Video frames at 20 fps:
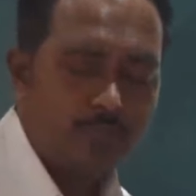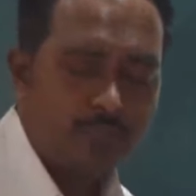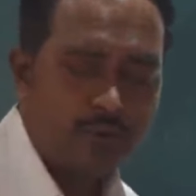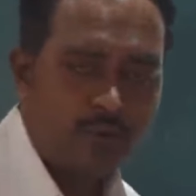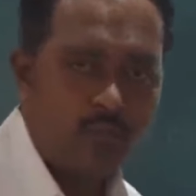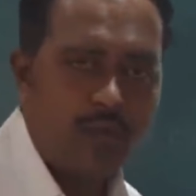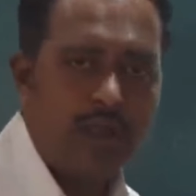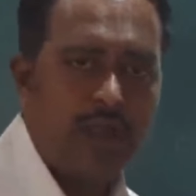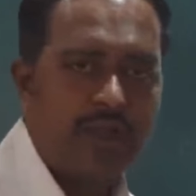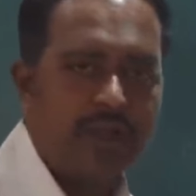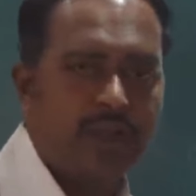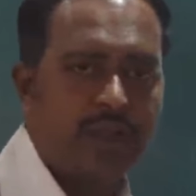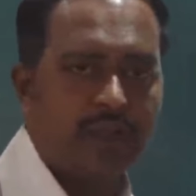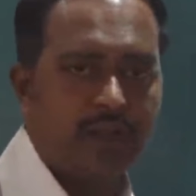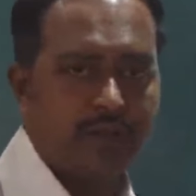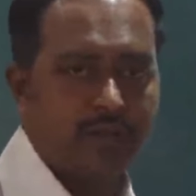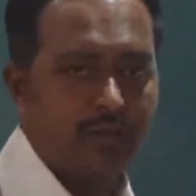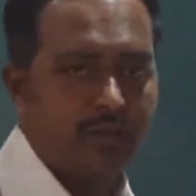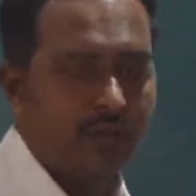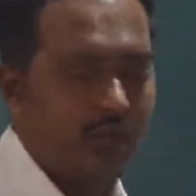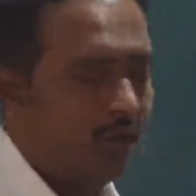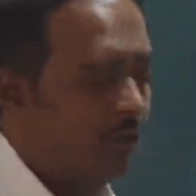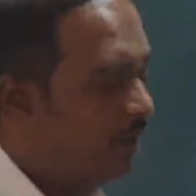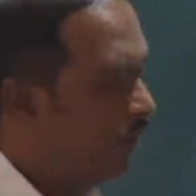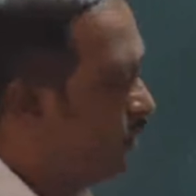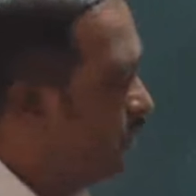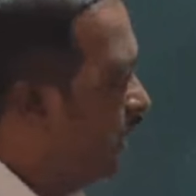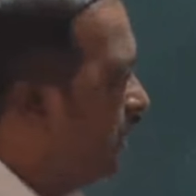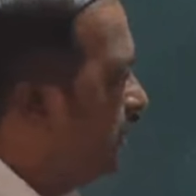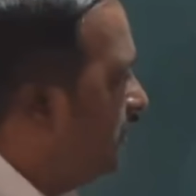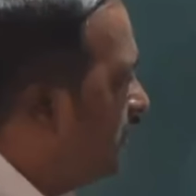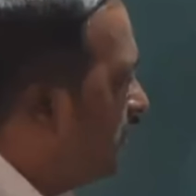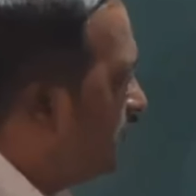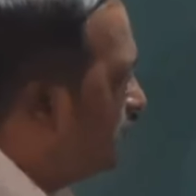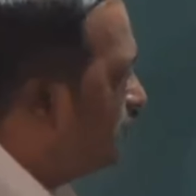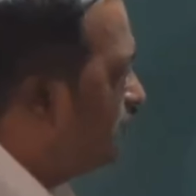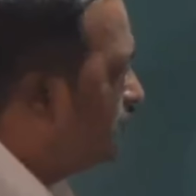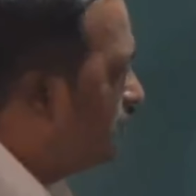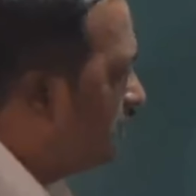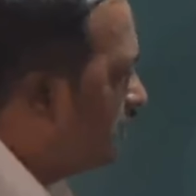provided or
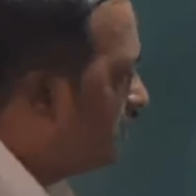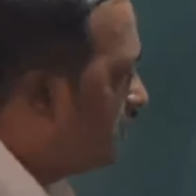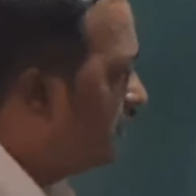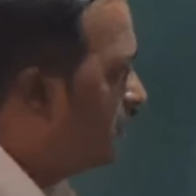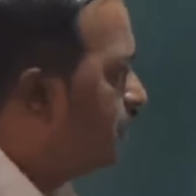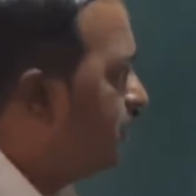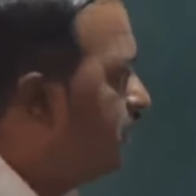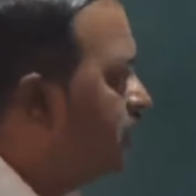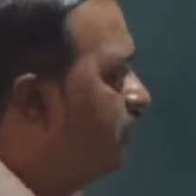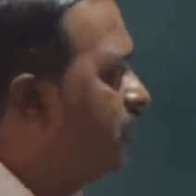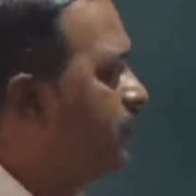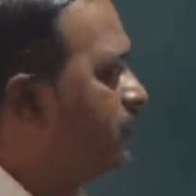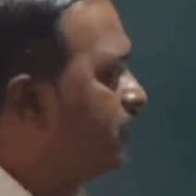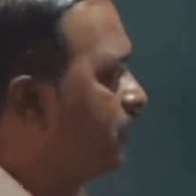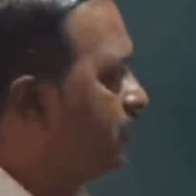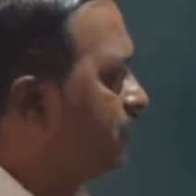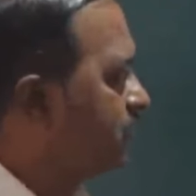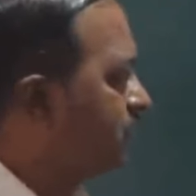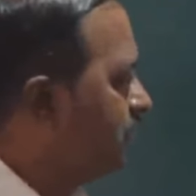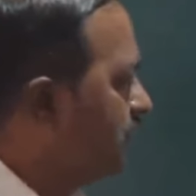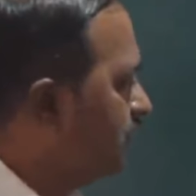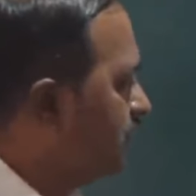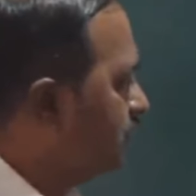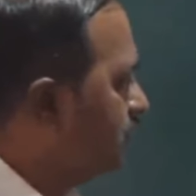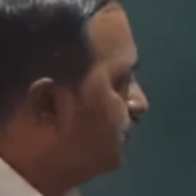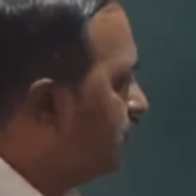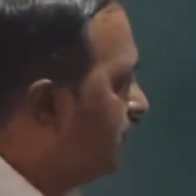lended to the needy persons,